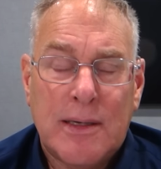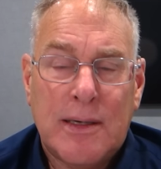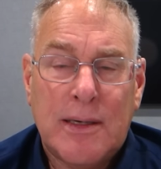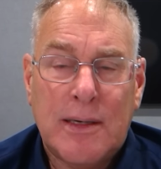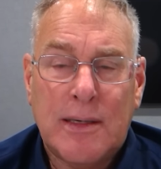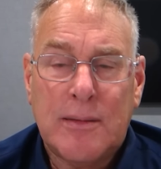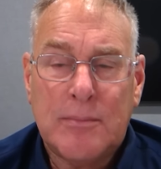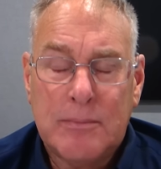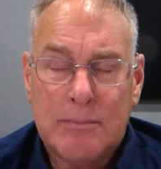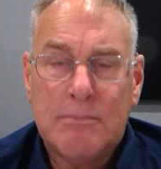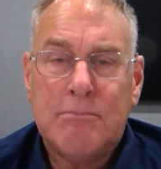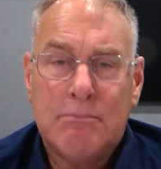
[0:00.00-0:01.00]

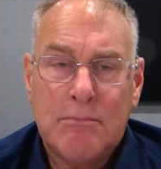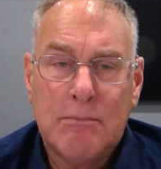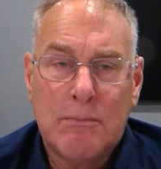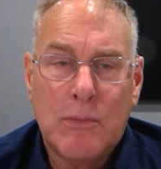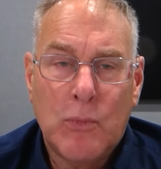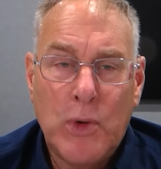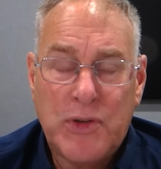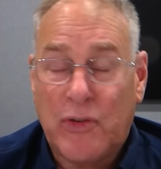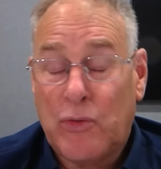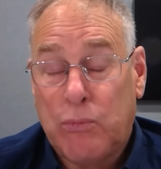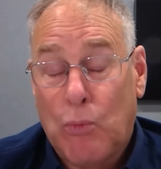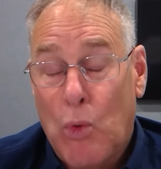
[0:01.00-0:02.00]
um, which
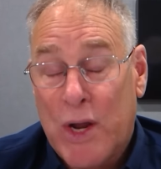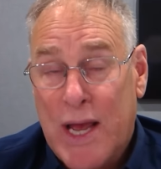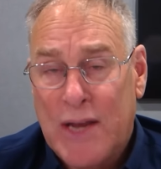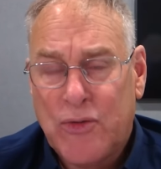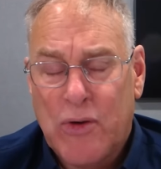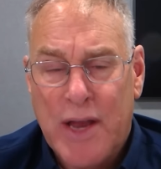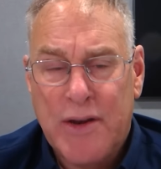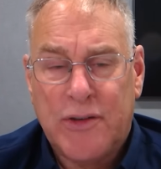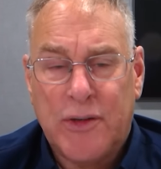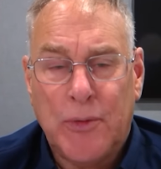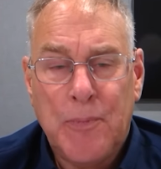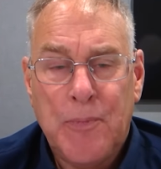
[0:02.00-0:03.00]
is what I try to
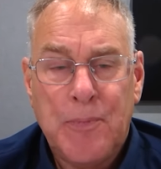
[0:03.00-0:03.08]
do.